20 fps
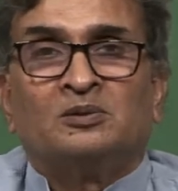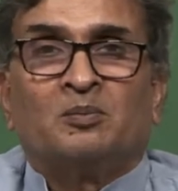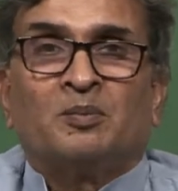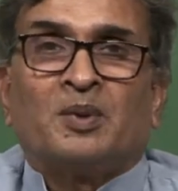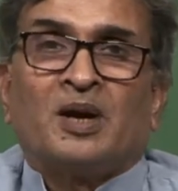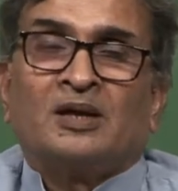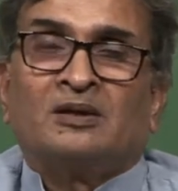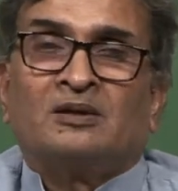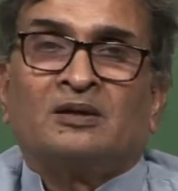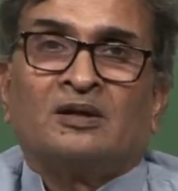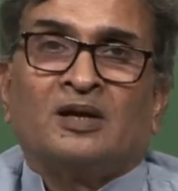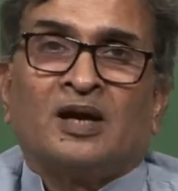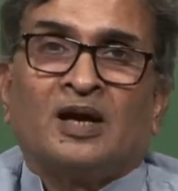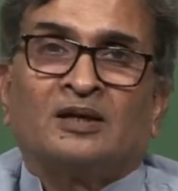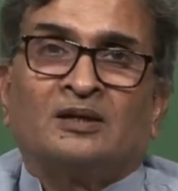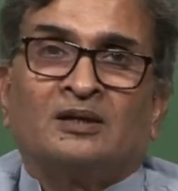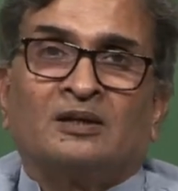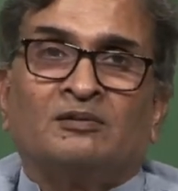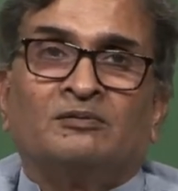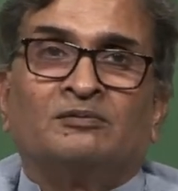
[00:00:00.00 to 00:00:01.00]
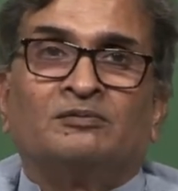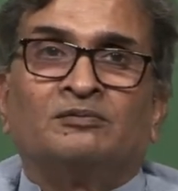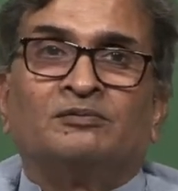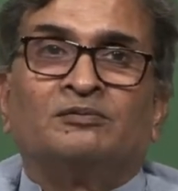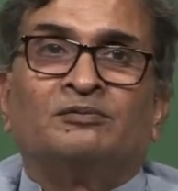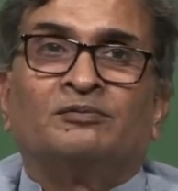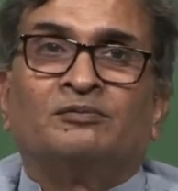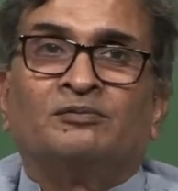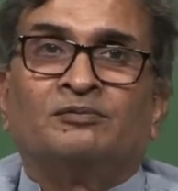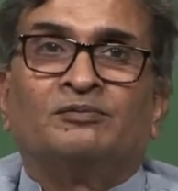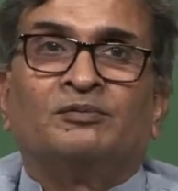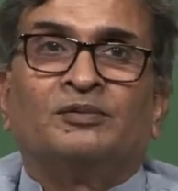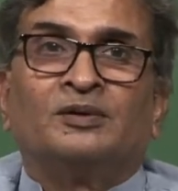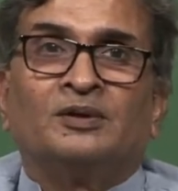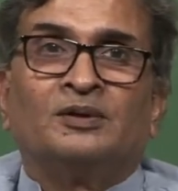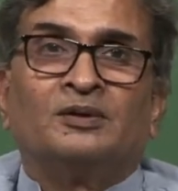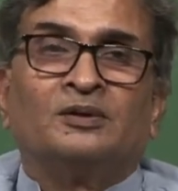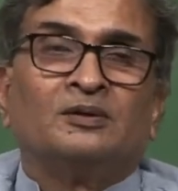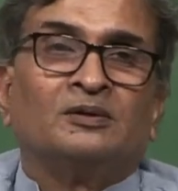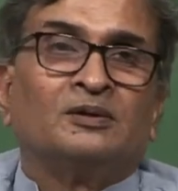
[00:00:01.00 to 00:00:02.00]
So, part reactive
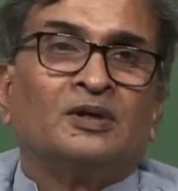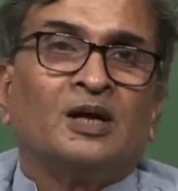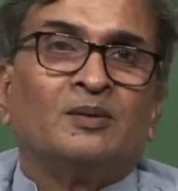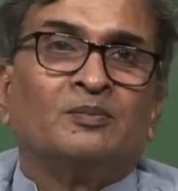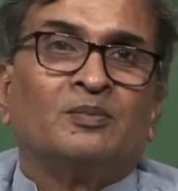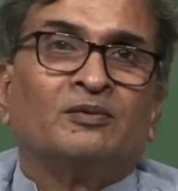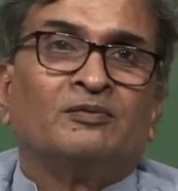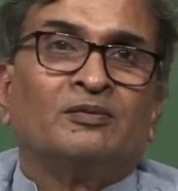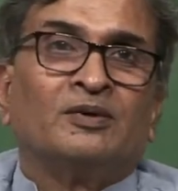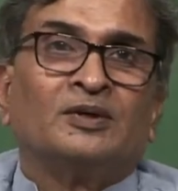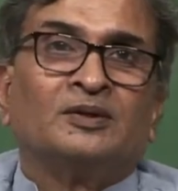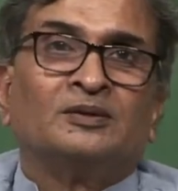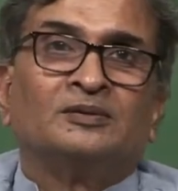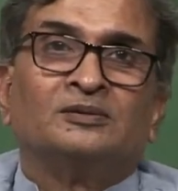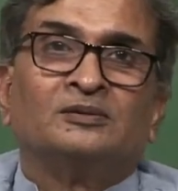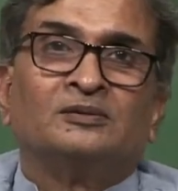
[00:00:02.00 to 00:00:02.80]
uh, type of a